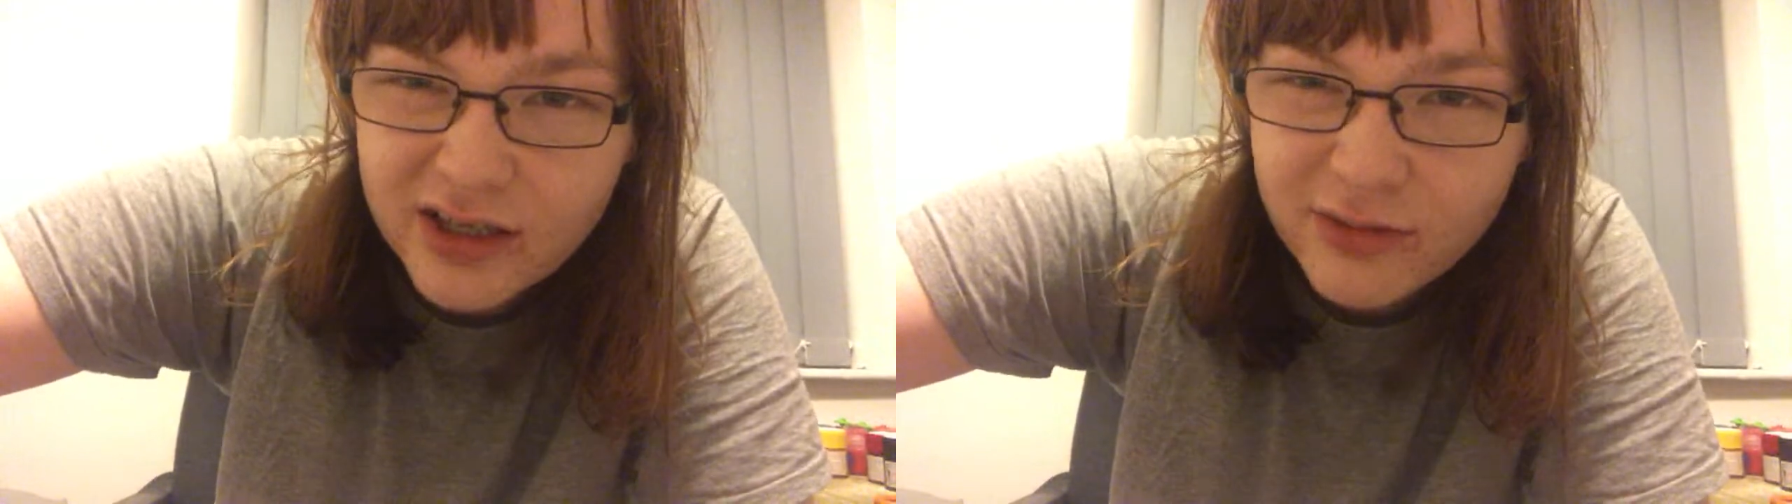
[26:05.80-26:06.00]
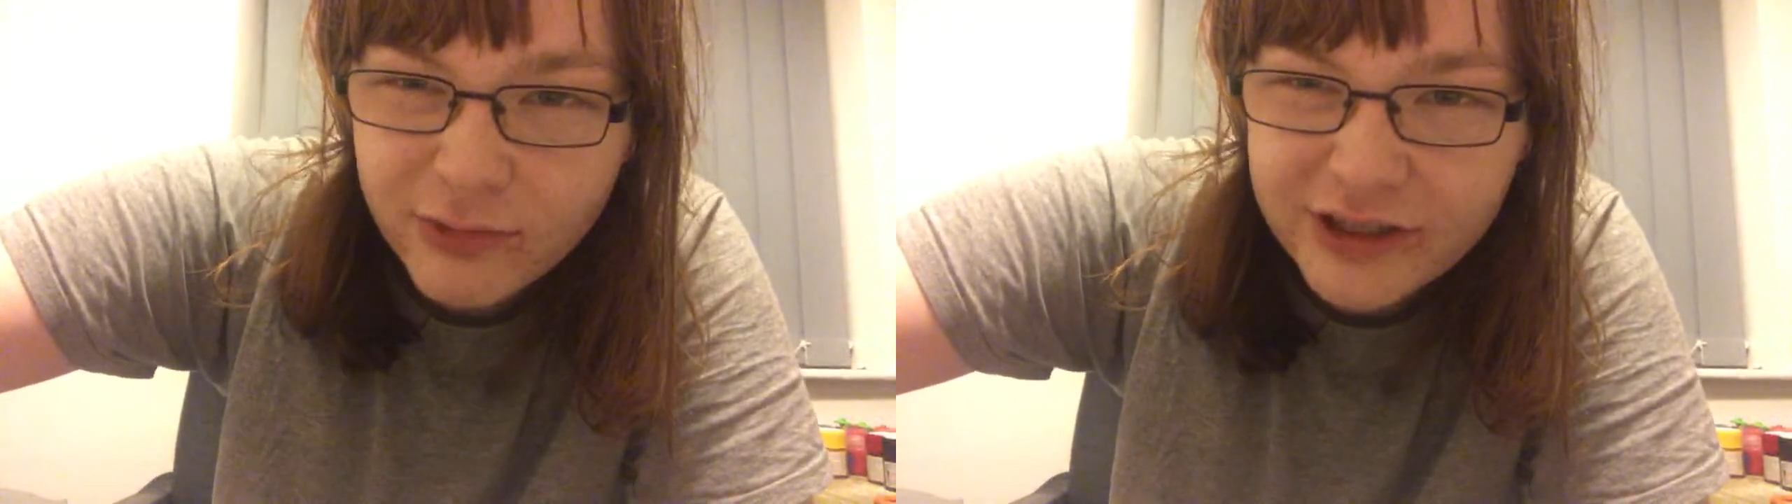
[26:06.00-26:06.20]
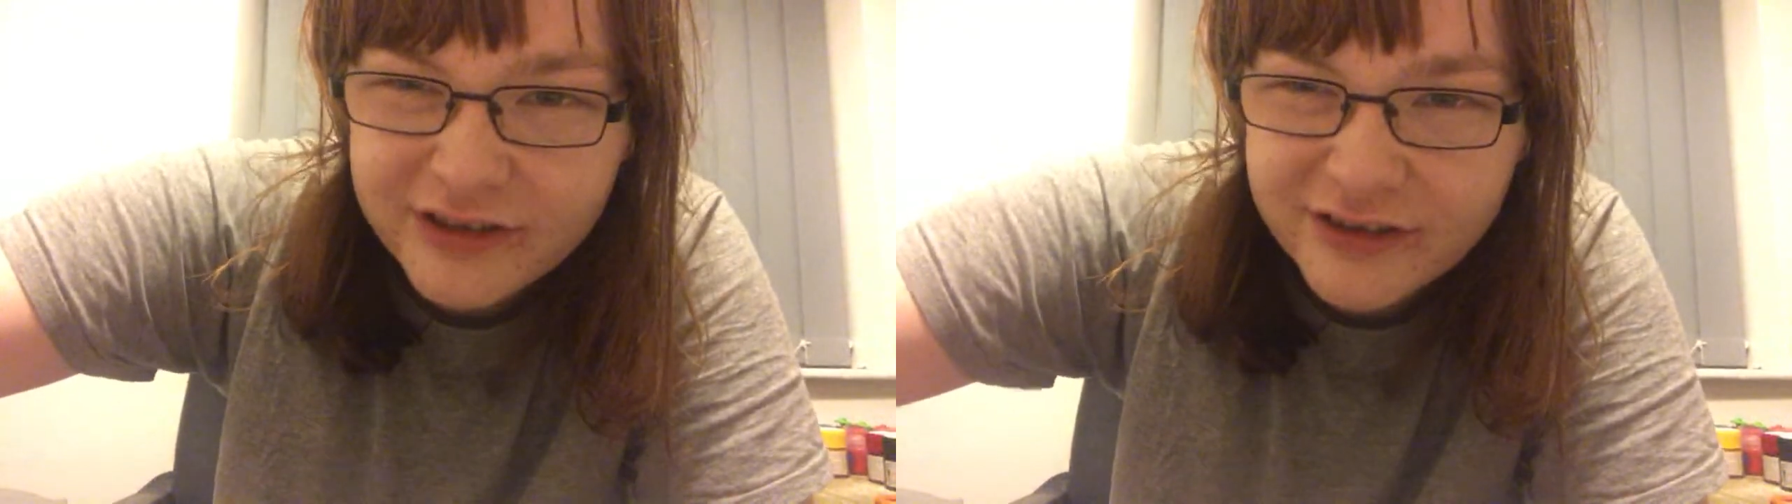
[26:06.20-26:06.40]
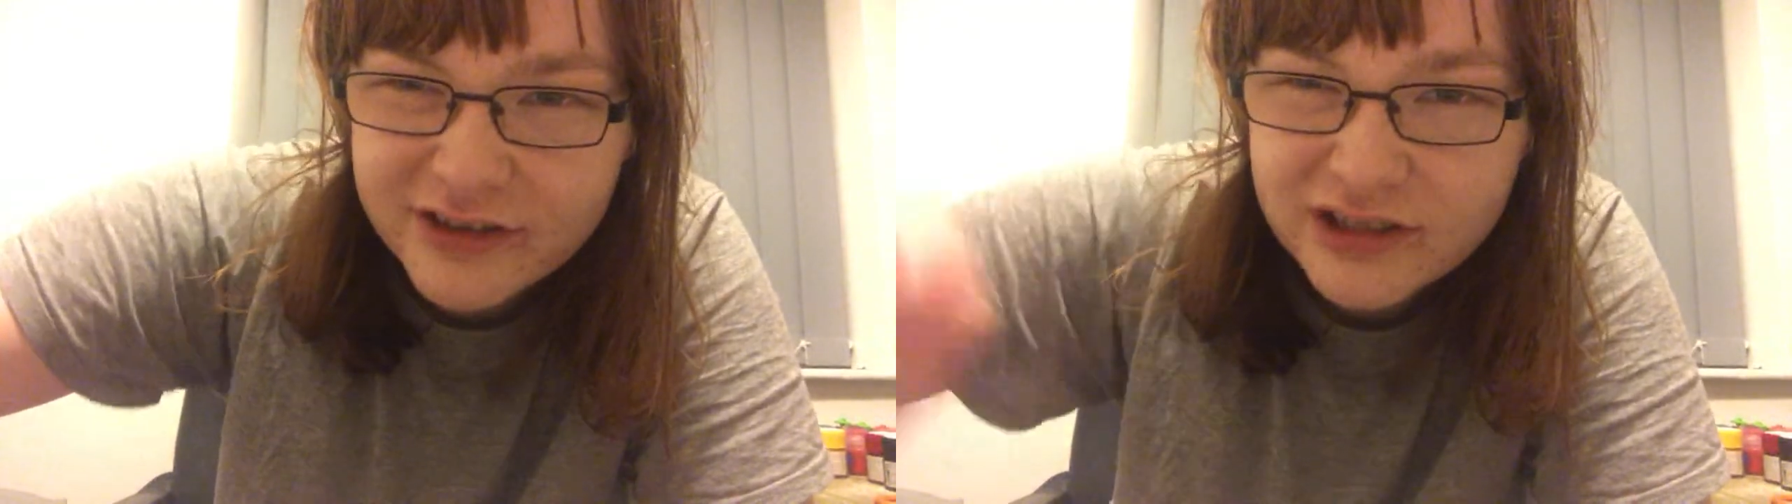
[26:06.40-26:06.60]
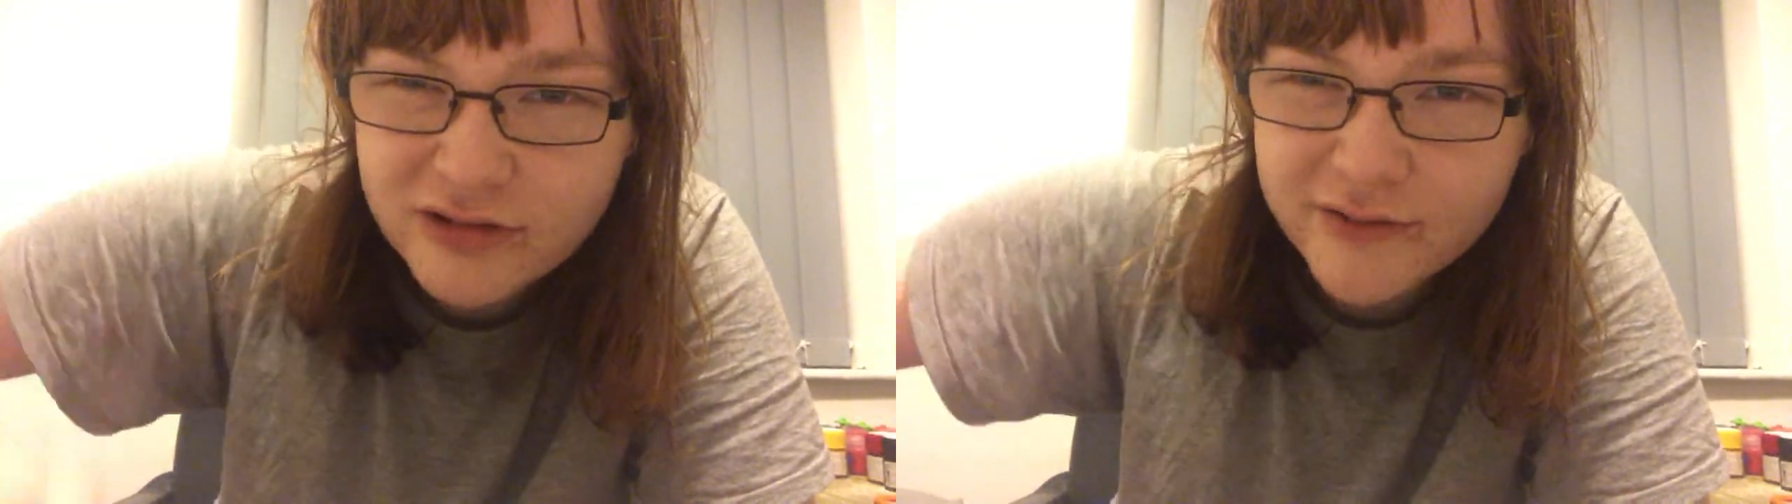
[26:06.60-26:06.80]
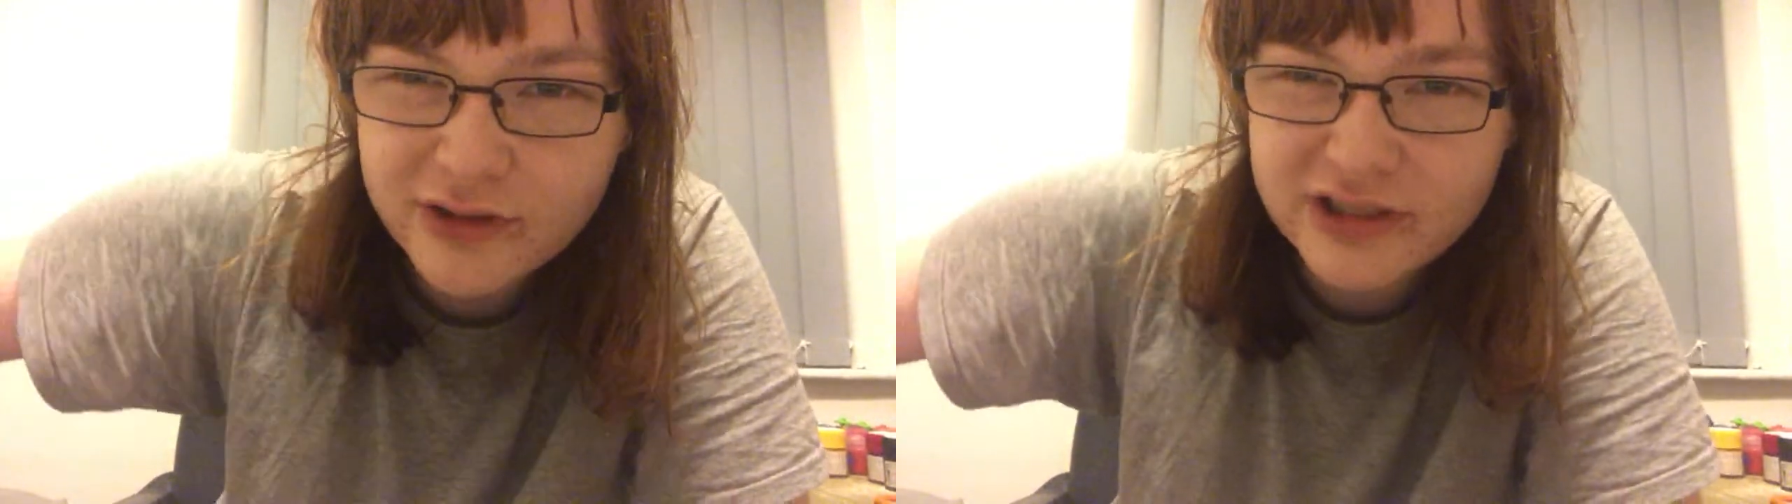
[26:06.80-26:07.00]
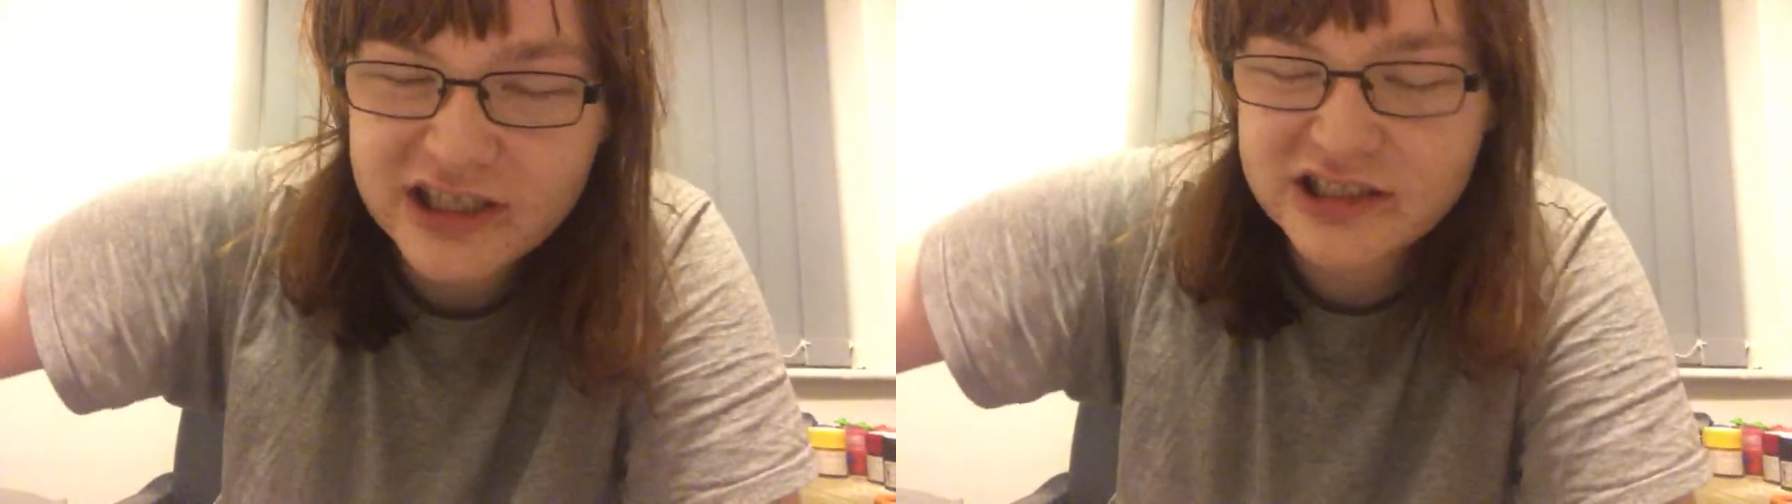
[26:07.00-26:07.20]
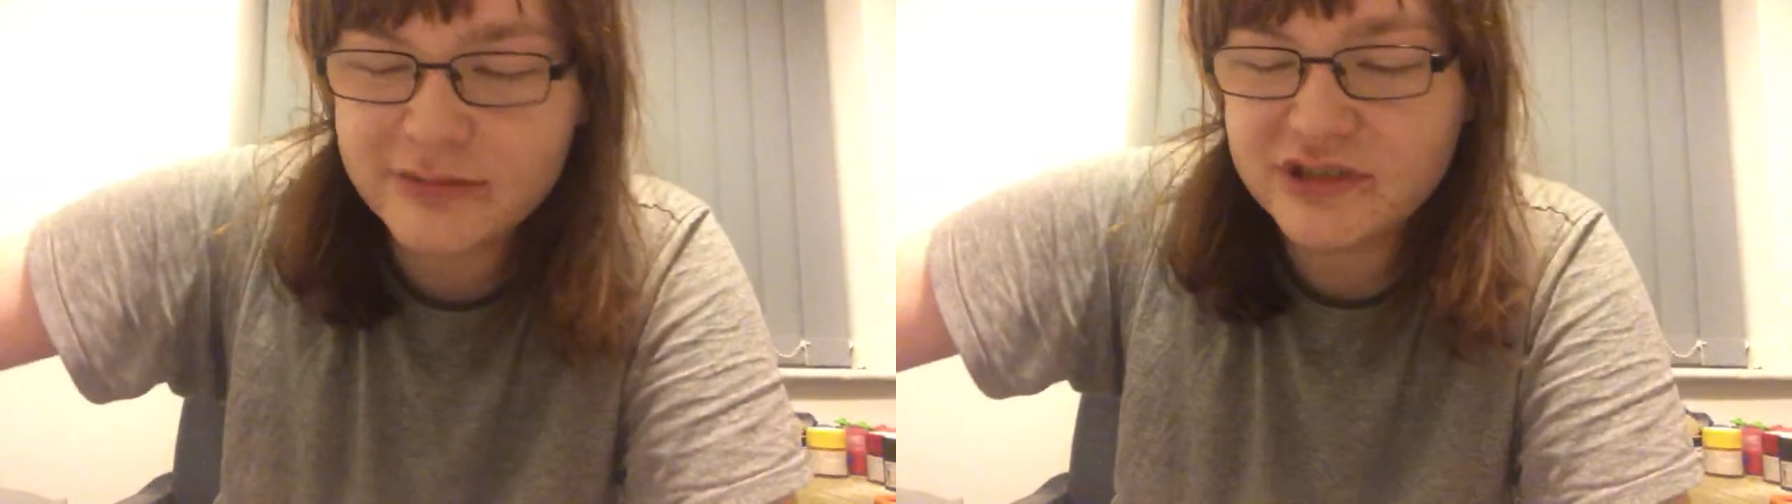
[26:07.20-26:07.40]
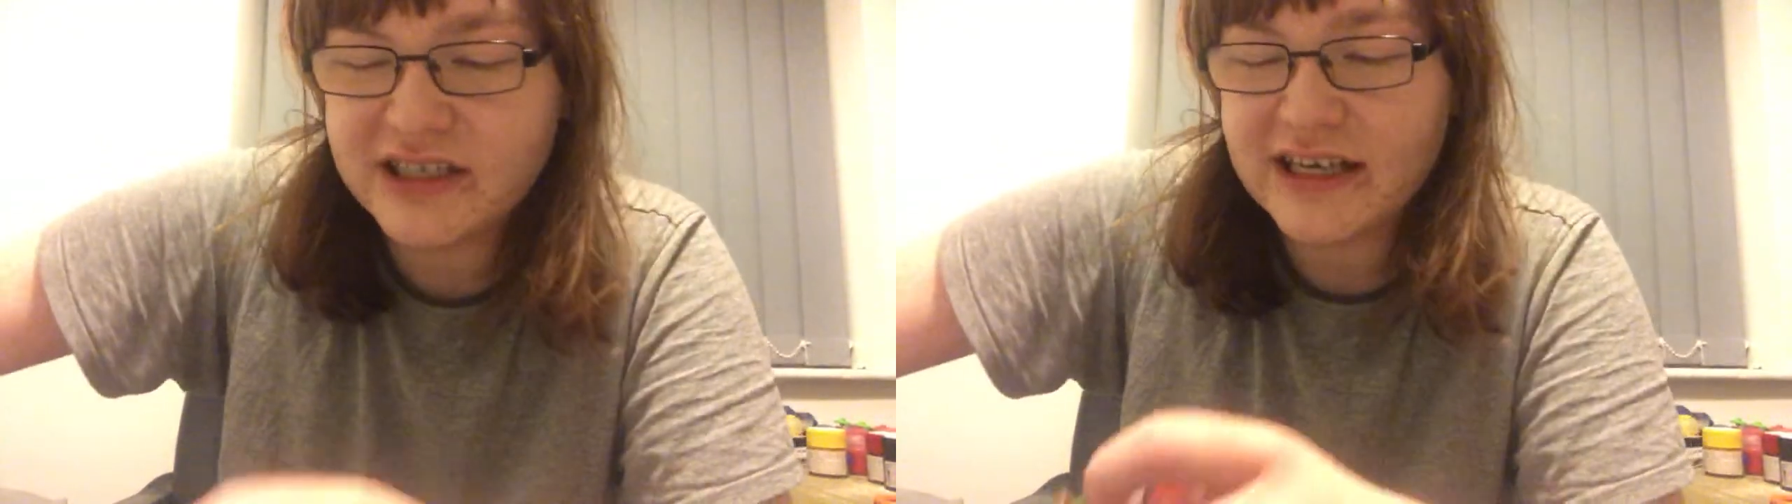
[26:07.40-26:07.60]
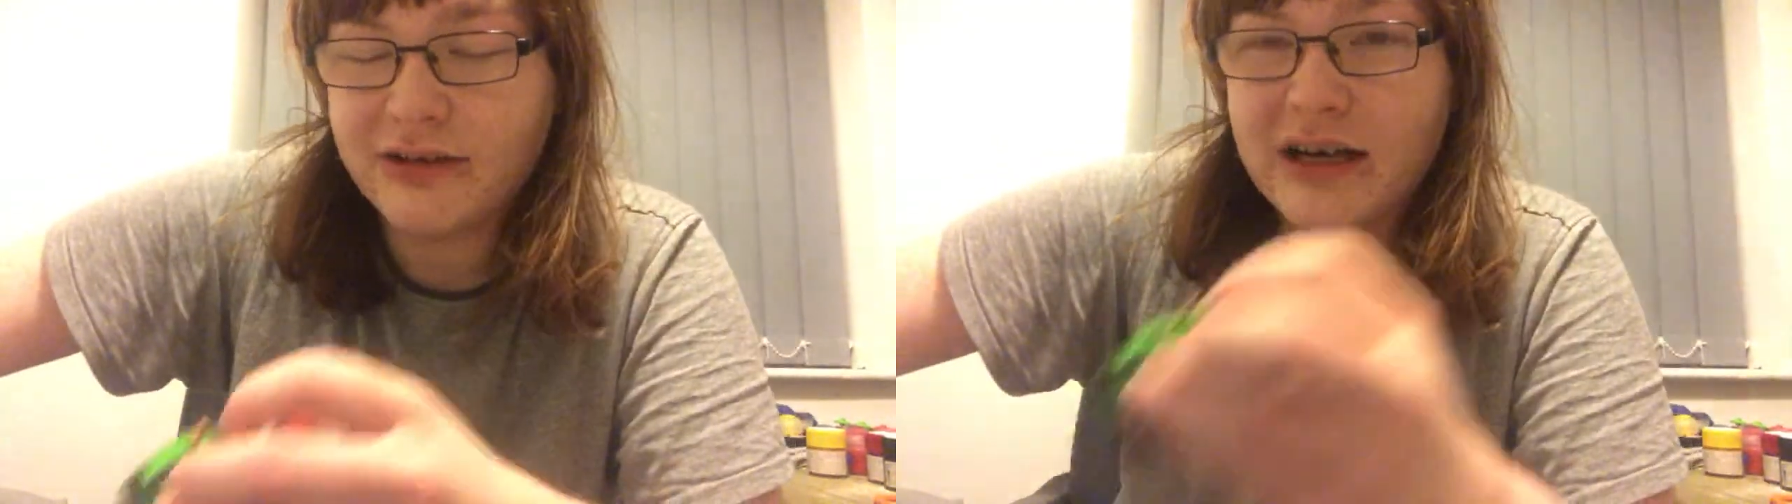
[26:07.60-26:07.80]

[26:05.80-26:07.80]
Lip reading: What are you going to do with your customs now?